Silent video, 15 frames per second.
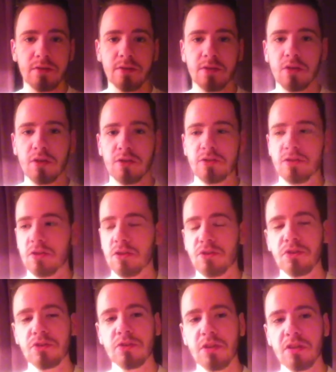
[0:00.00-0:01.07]
because it
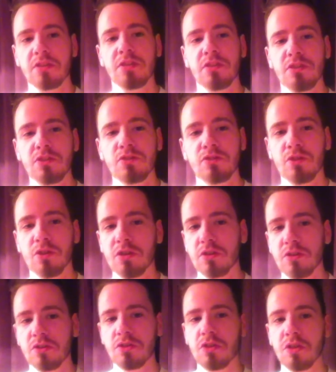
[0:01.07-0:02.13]
looked like you really
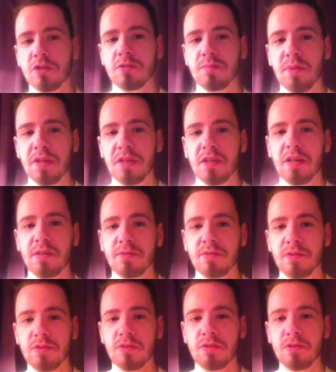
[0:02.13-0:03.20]
enjoyed Minecraft
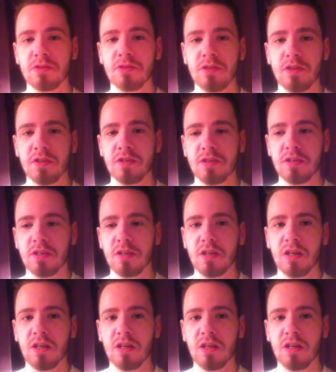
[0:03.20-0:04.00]
it looked like